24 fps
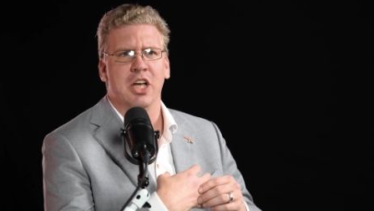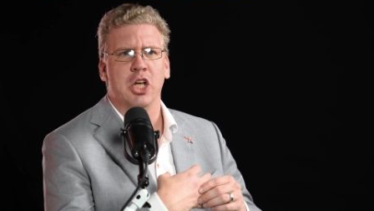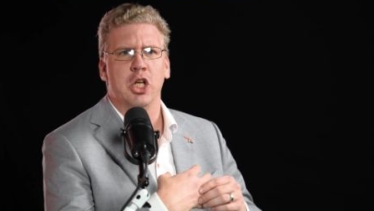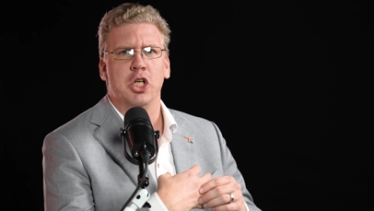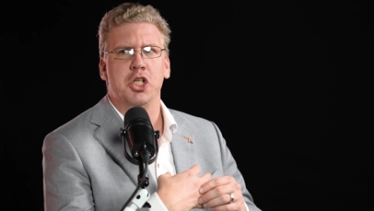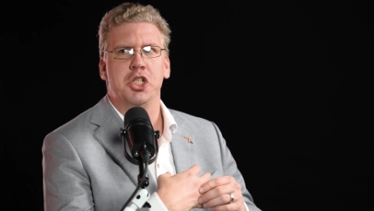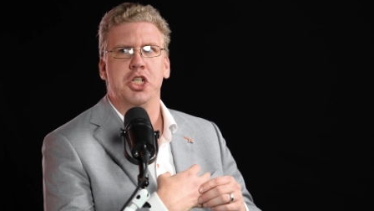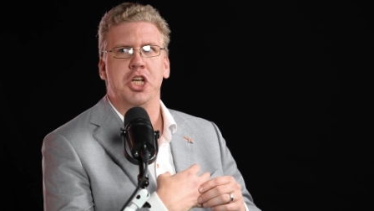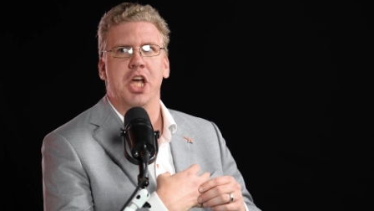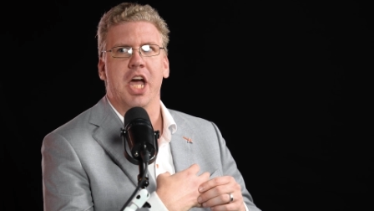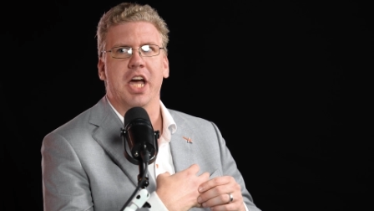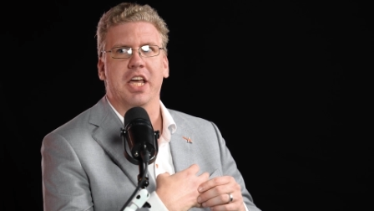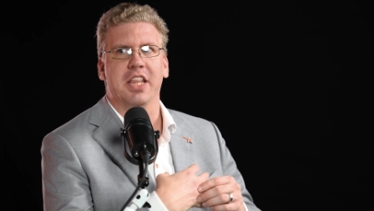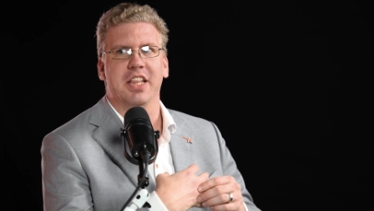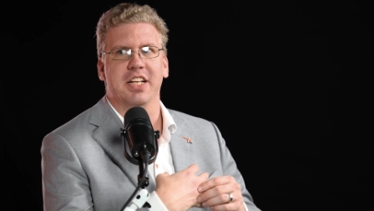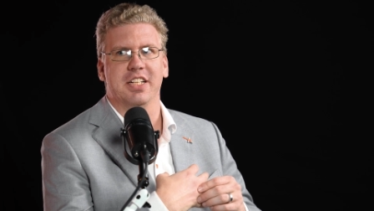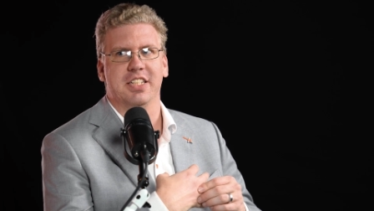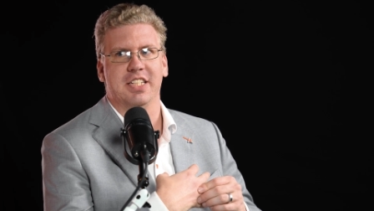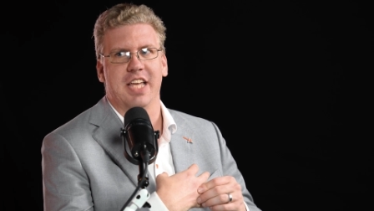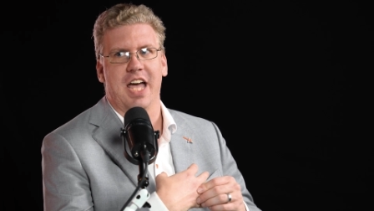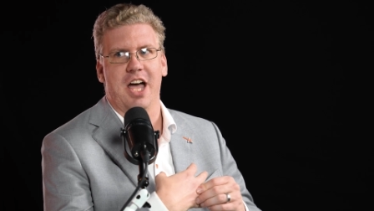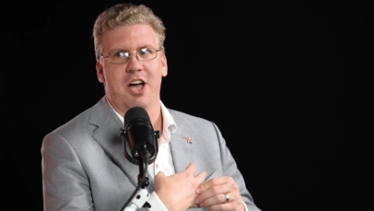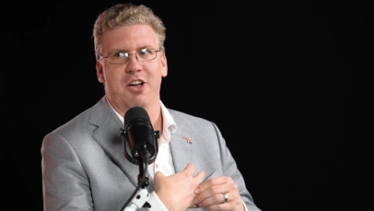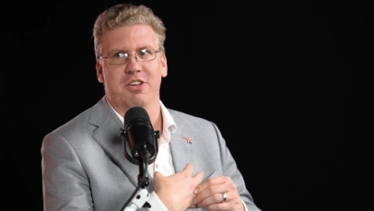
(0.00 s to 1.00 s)
check
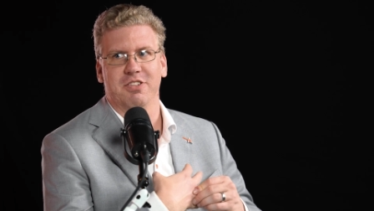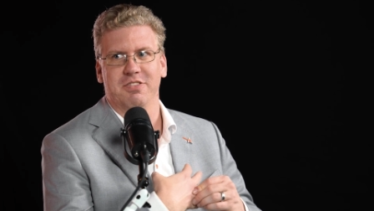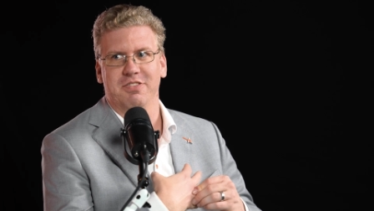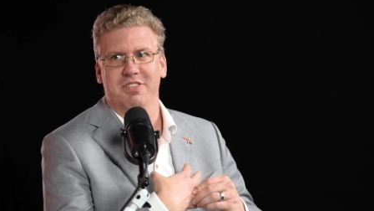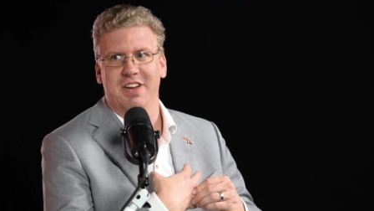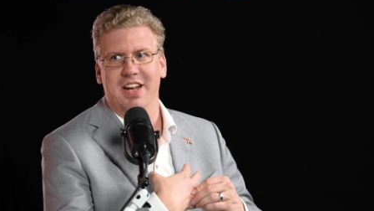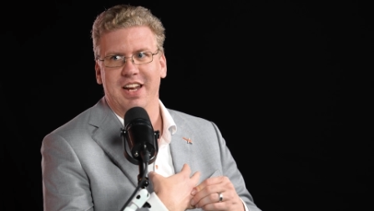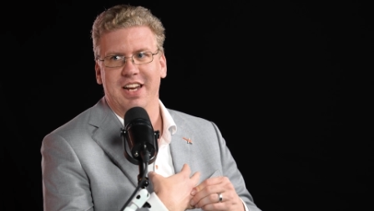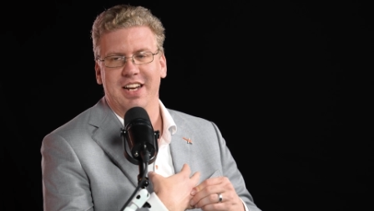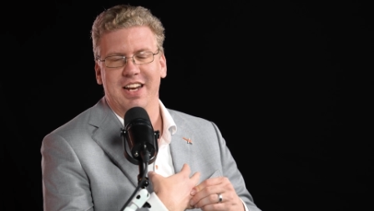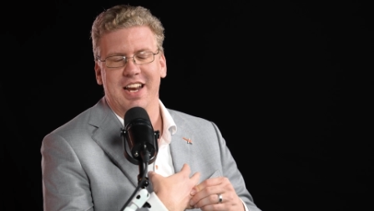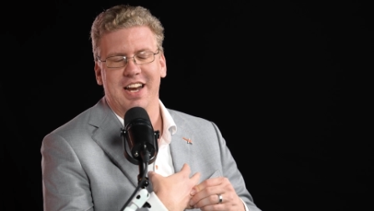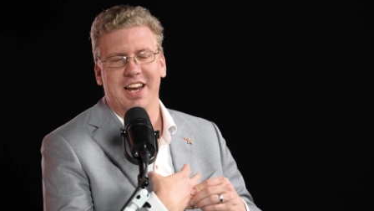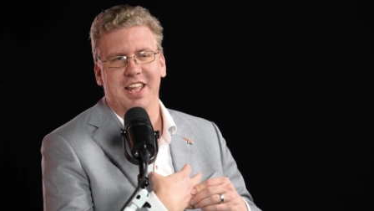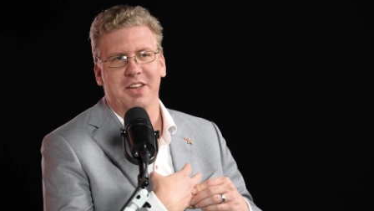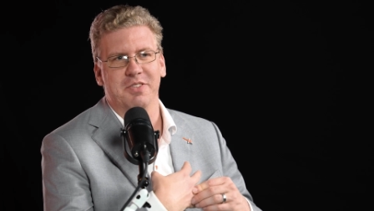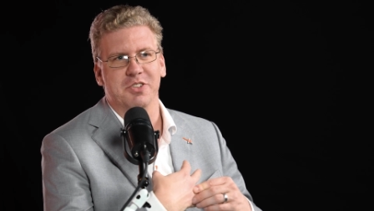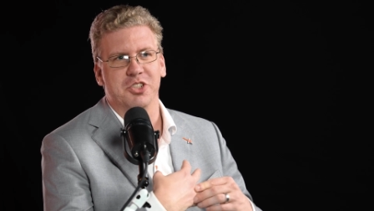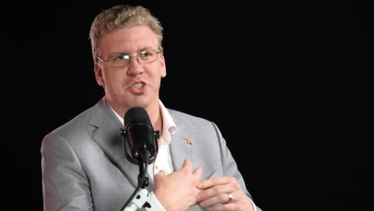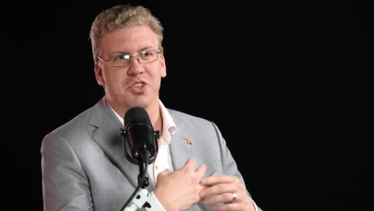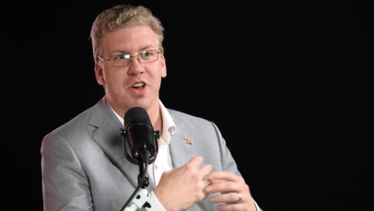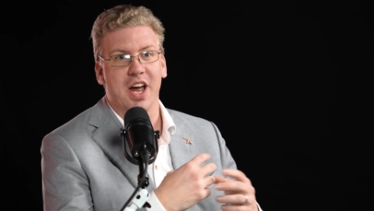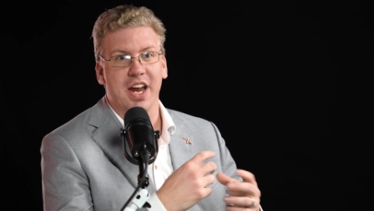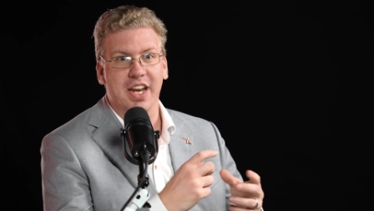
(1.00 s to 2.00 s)
this out, right? And he
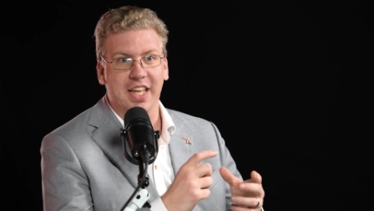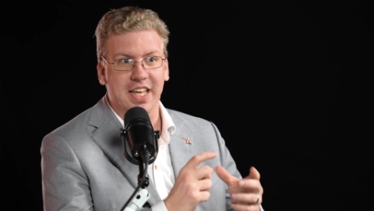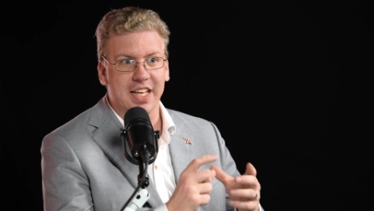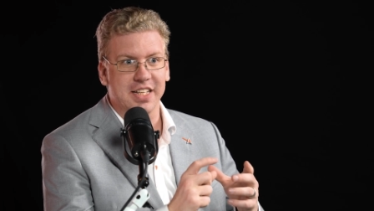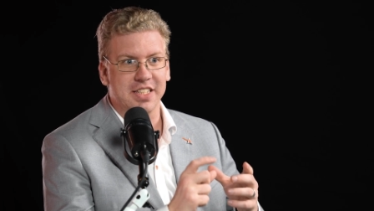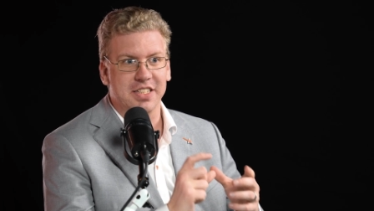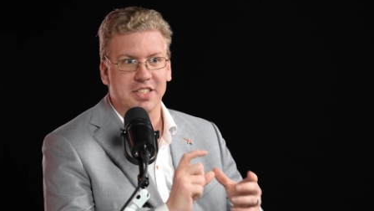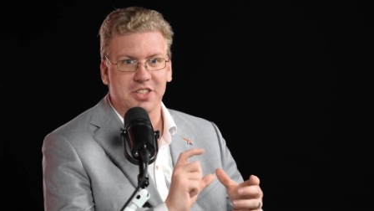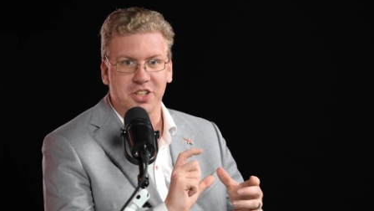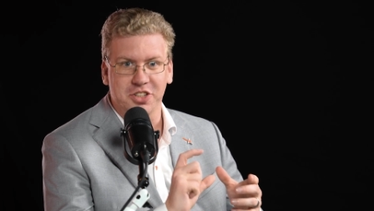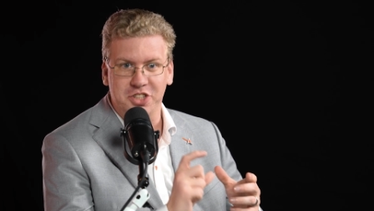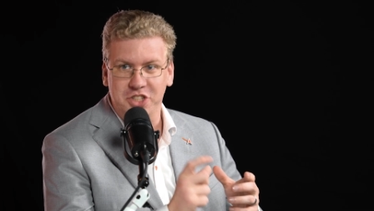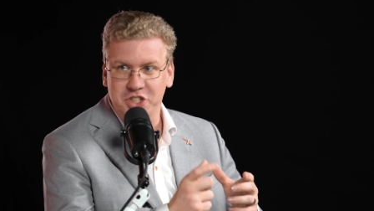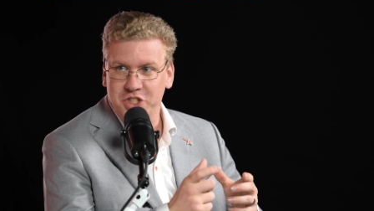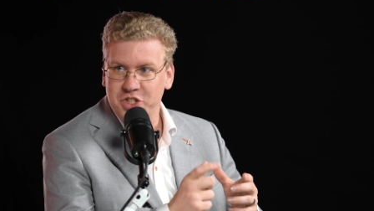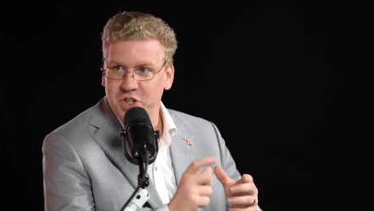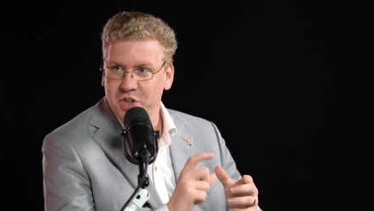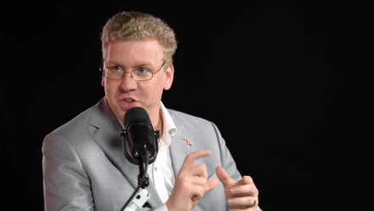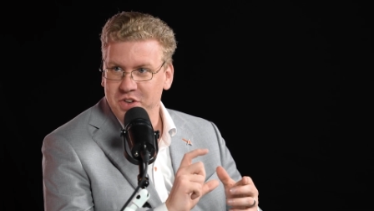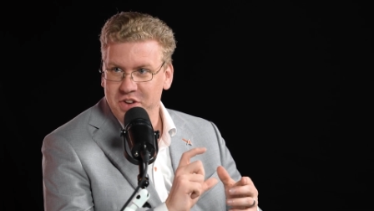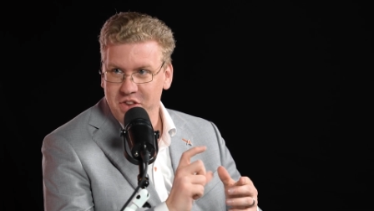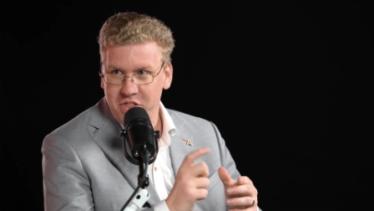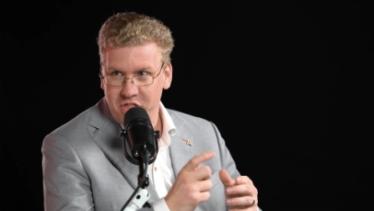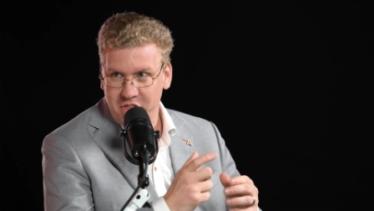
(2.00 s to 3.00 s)
was trying to get a
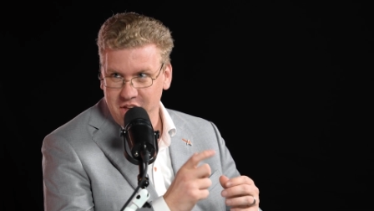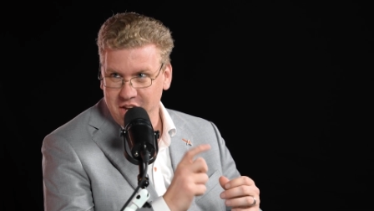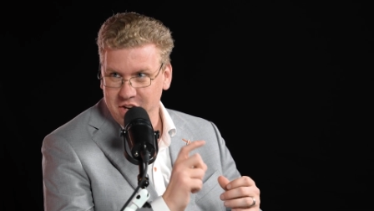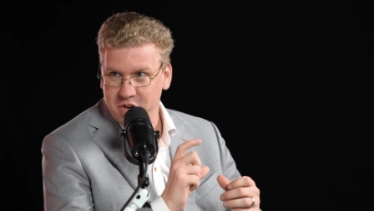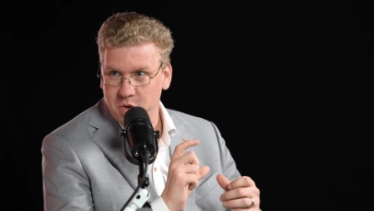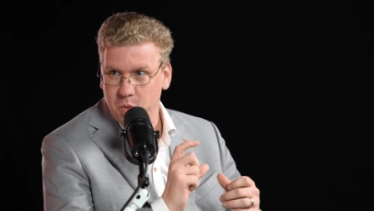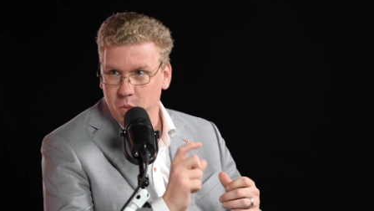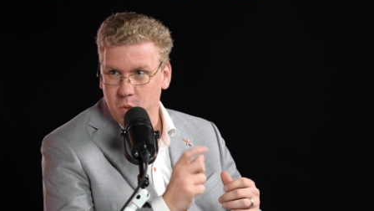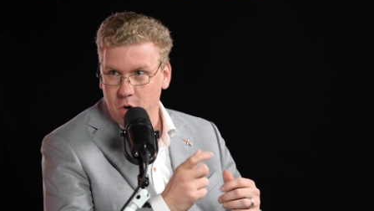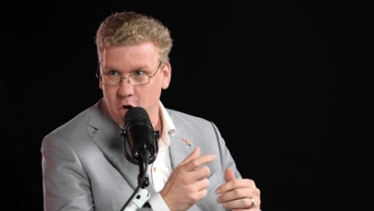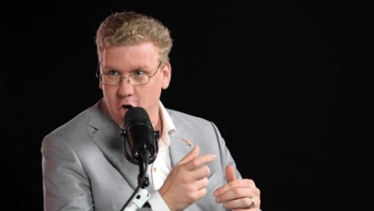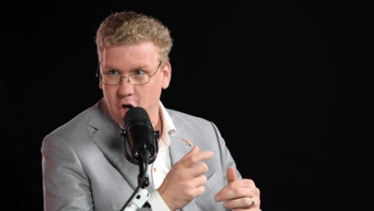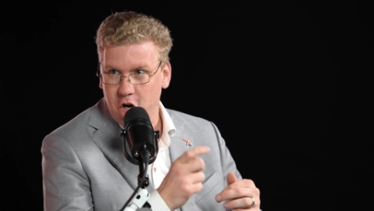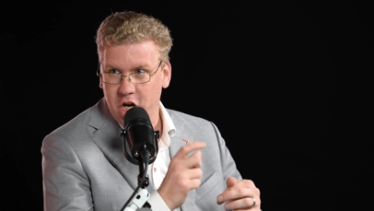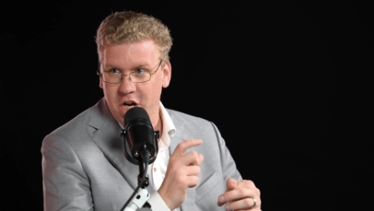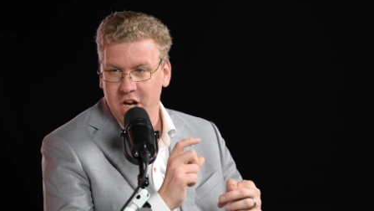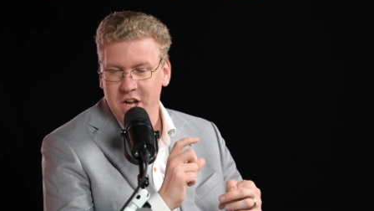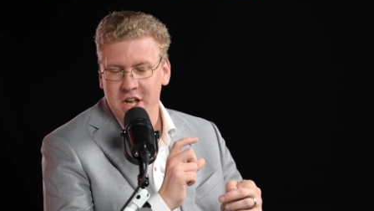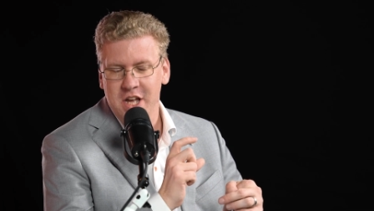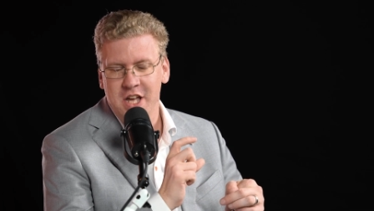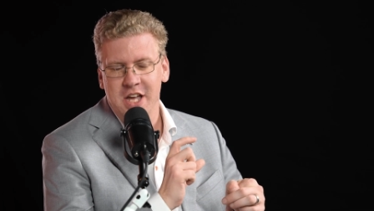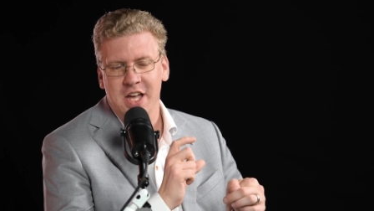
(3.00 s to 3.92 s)
certain thing to work.